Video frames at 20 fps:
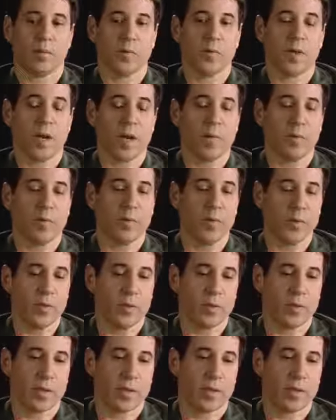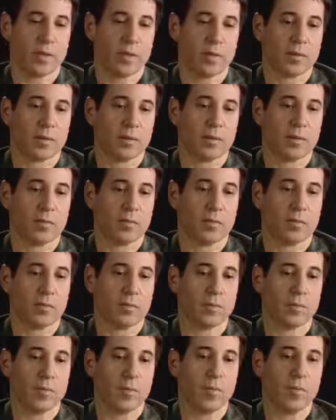time of music,
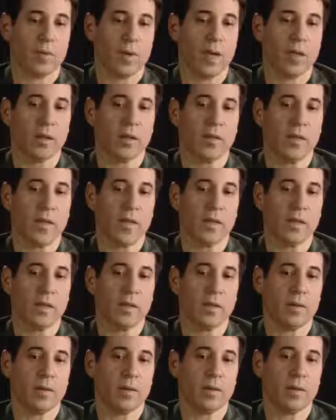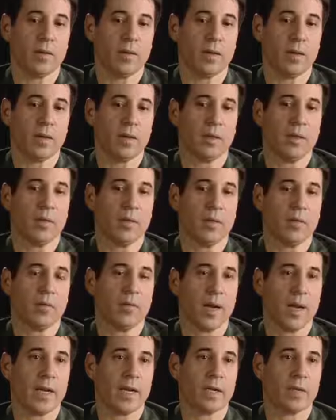who elevated lyric
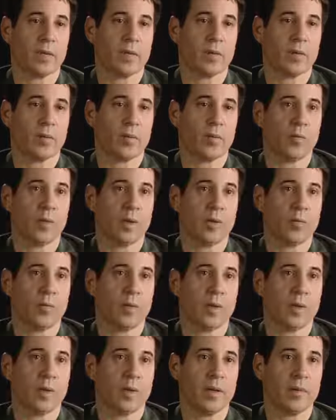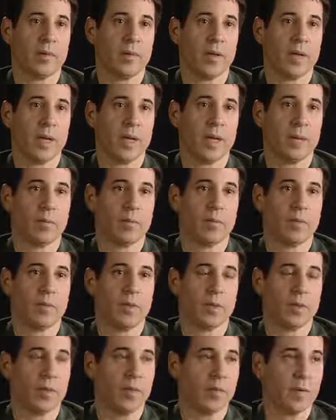writing to the point where it became
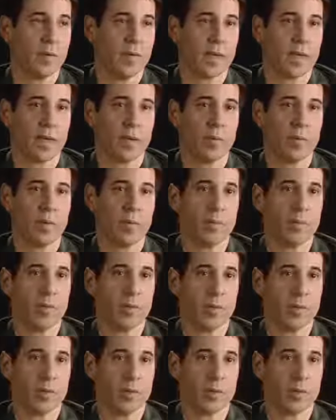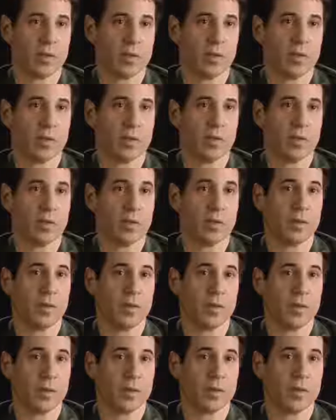significant and people listened to the
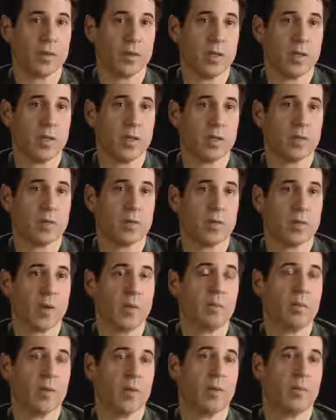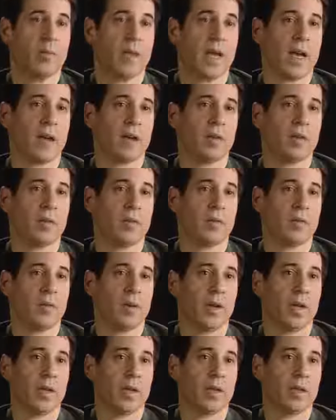lyrics to hear something about the
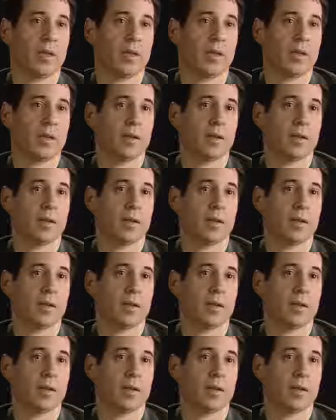way